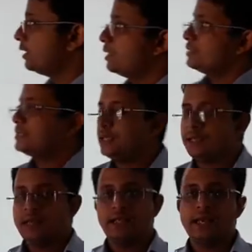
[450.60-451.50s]

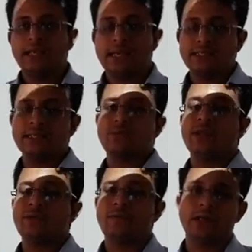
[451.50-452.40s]
See, in the cases
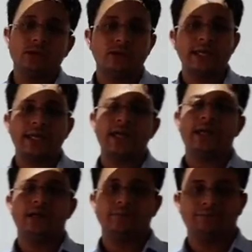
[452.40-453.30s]
whenever you take
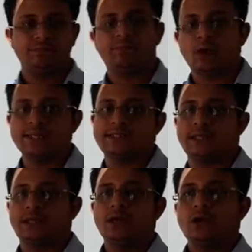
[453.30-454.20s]
a policy,
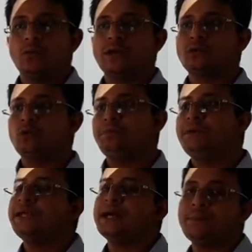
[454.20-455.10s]
what could
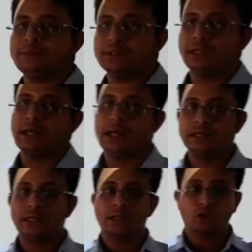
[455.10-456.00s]
be the
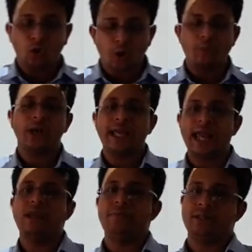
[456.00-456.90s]
common
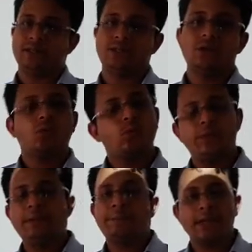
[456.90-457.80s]
elements will
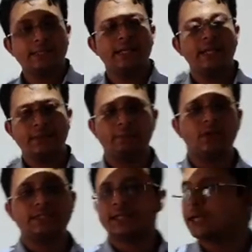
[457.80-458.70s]
be present in that
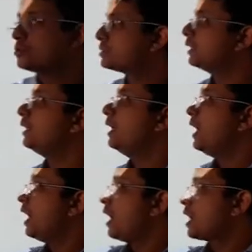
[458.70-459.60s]
policy? Here you see
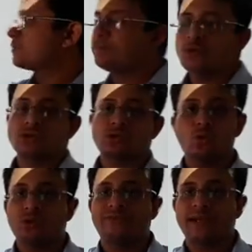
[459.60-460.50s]
utmost
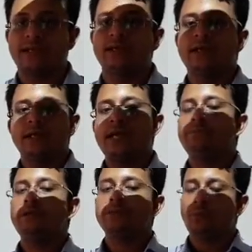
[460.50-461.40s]
good faith. That
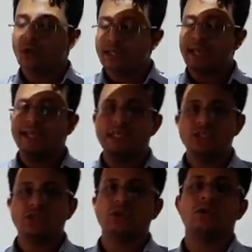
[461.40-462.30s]
means both the
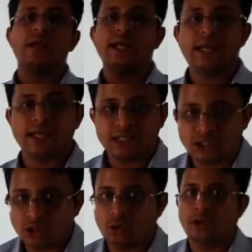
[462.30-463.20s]
insurer and the
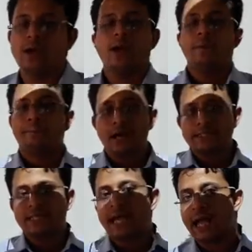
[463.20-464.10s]
insured
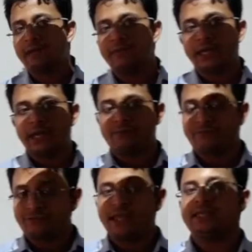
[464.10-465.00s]
must have a
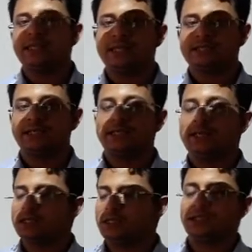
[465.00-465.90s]
faith in each other.
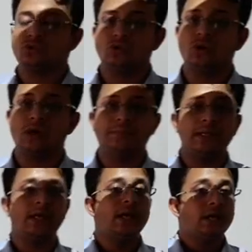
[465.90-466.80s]
They should not
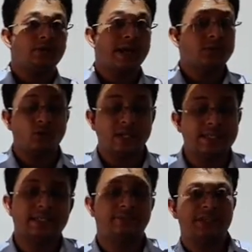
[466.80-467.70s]
be trying to
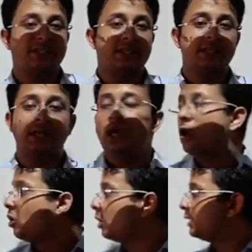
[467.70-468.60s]
deceive each other.
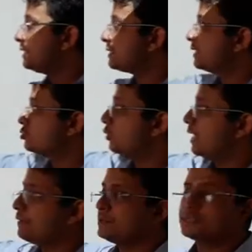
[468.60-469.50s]
All these things we
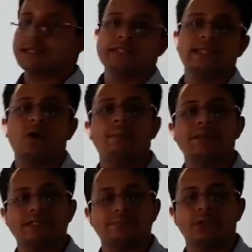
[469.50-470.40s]
have discussed in our
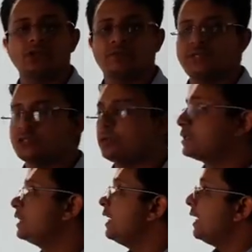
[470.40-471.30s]
principles of
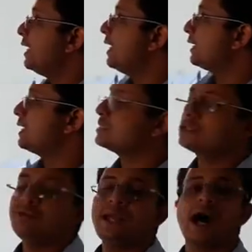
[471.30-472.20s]
insurance. In that cases
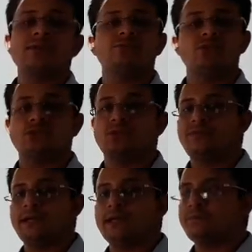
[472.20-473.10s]
with utmost good
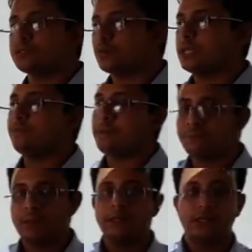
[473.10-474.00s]
faith, that means what if
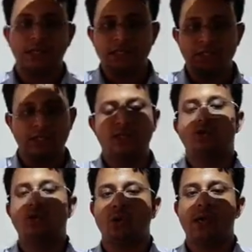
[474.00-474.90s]
a
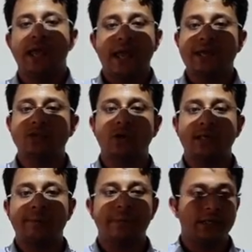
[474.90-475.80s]
insured has got
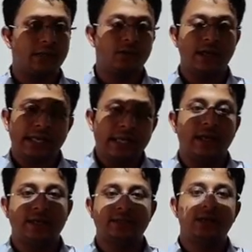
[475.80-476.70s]
a particular
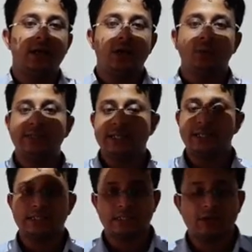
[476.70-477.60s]
illness which
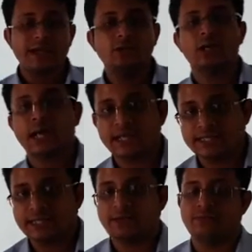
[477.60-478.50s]
is trying to
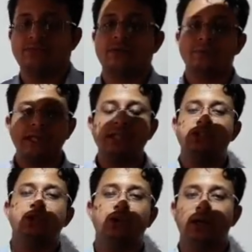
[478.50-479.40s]
conceive from the
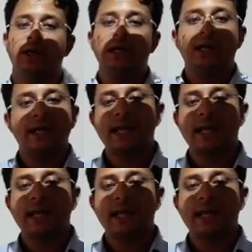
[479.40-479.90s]
insurer, then